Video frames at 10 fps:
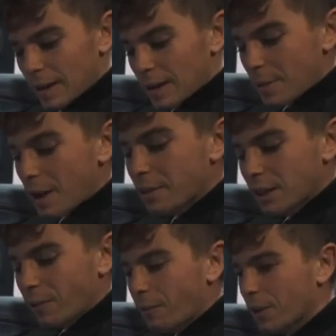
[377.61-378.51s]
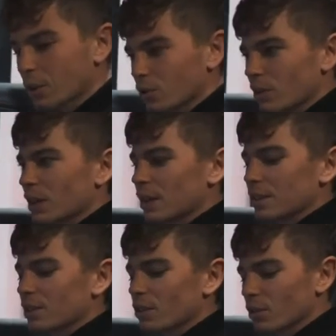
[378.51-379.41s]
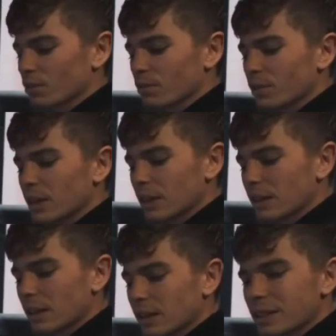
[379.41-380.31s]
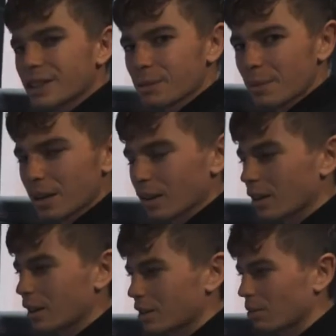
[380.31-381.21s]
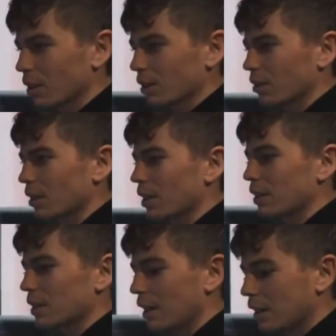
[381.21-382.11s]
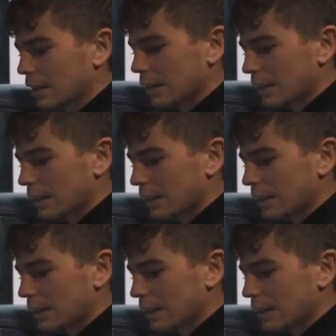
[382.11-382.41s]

Everything feels really nice, and it's got a really nice smell as well to it, this car.